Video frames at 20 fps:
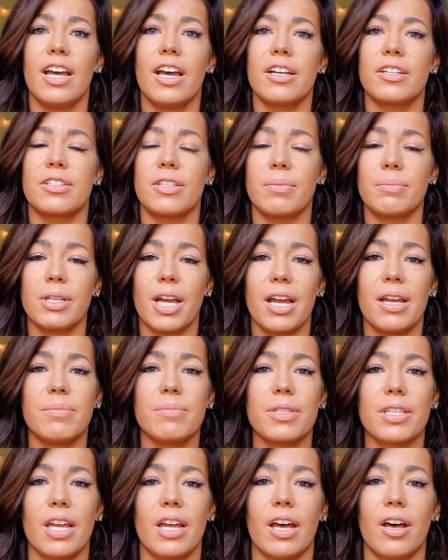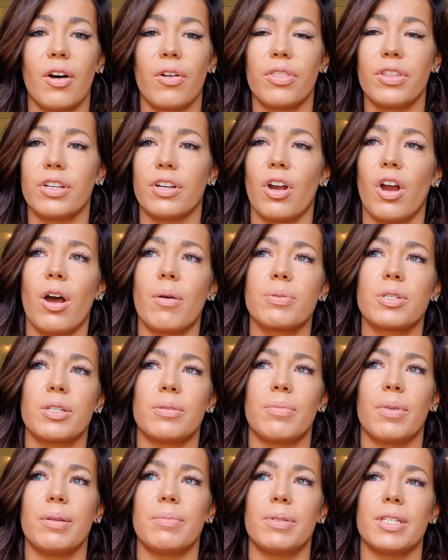Sometimes a healthier option
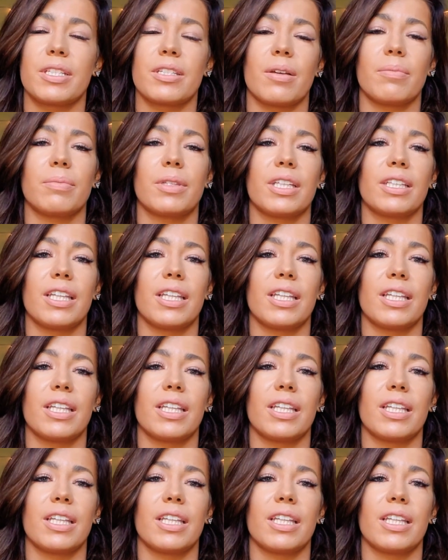might be something